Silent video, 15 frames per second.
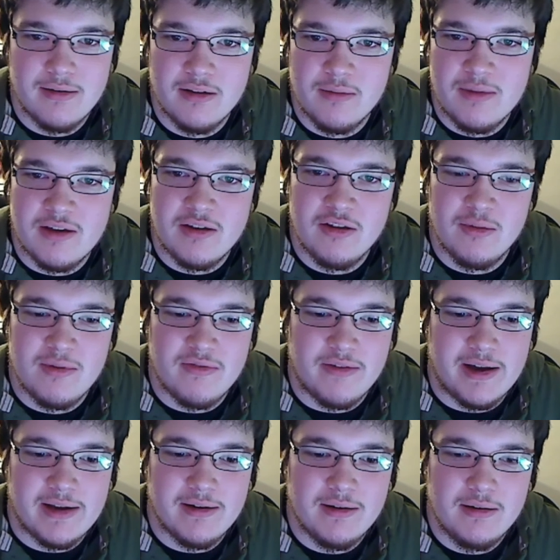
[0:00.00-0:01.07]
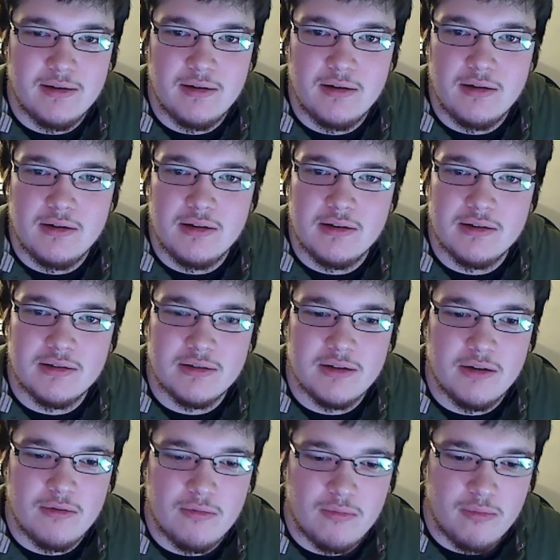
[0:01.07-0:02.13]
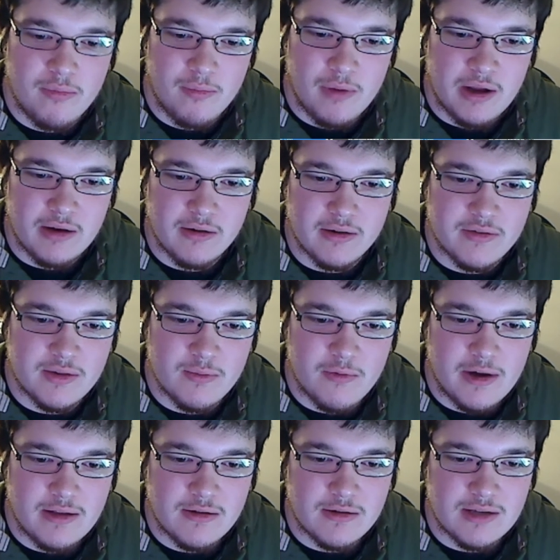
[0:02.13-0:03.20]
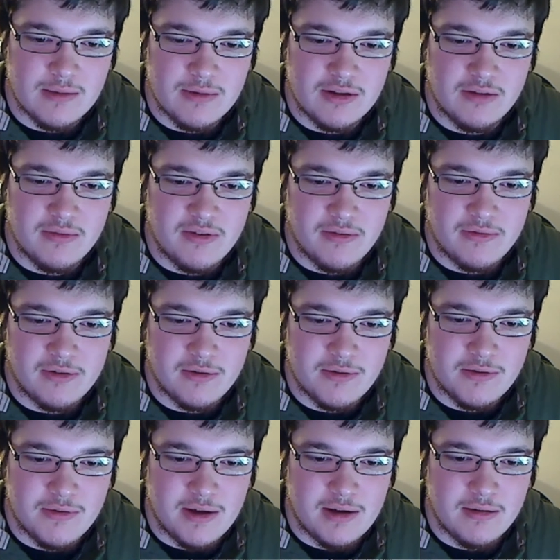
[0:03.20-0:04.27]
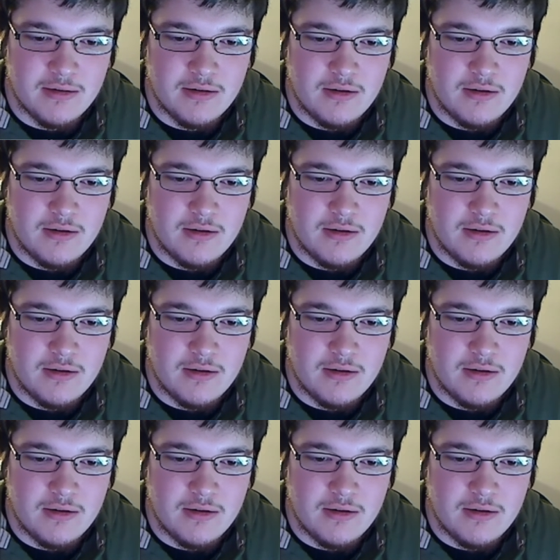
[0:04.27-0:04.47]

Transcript: You'll be fine. Go, I don't know, lift some weights or something. You'll feel fine.